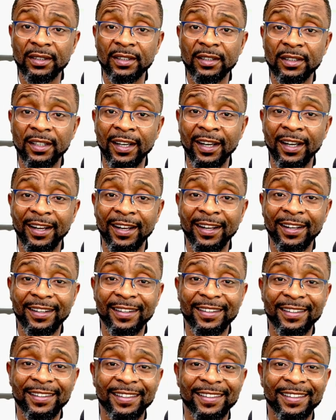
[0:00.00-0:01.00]
The
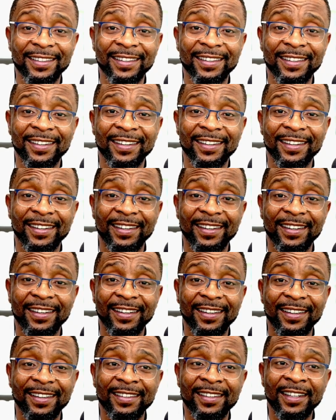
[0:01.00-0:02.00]

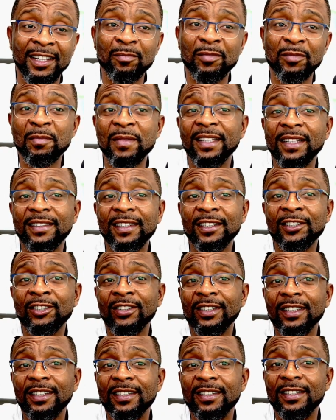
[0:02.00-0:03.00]
implementation
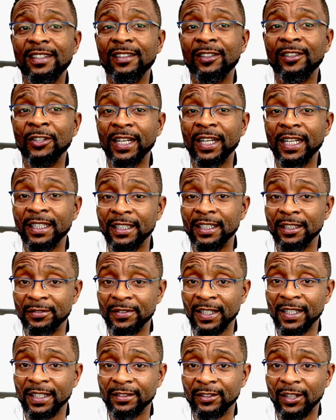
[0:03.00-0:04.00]
is really the
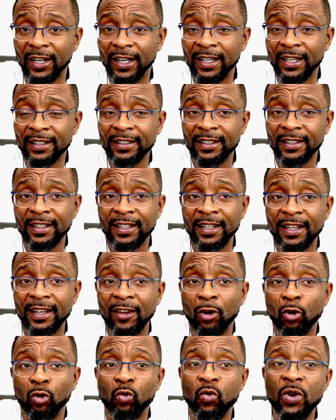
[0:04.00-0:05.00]
thing, right?
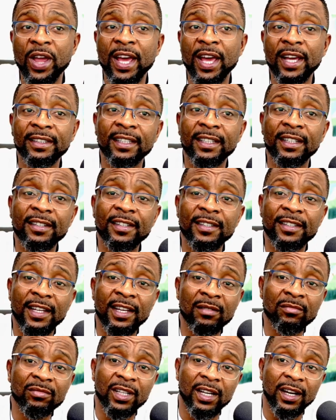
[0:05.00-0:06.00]
Where these
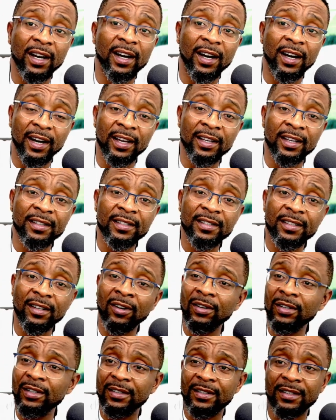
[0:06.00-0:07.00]
same guys, all
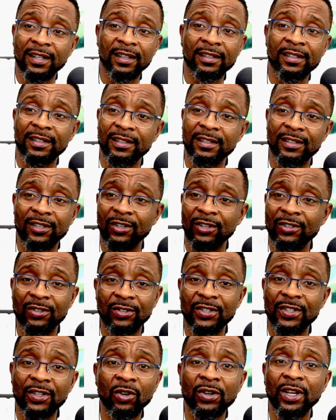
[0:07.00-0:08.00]
it takes is just to
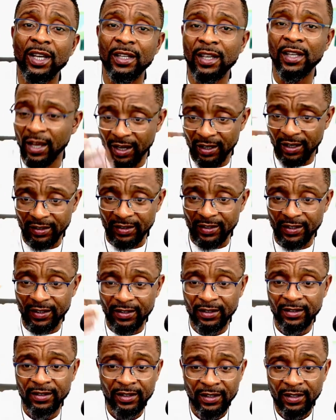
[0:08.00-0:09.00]
say, okay,
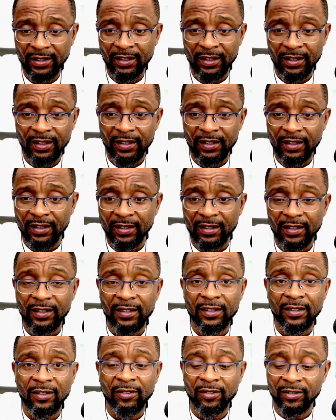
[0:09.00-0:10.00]
yes,
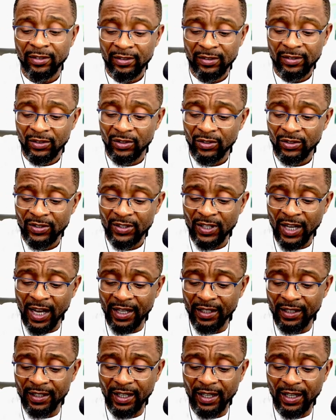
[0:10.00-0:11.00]
sign
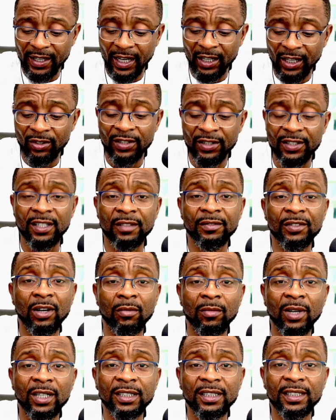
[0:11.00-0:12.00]
here that you receive your
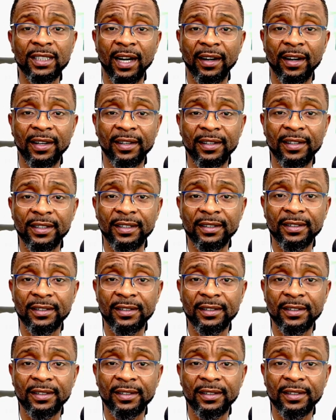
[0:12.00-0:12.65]
money directly.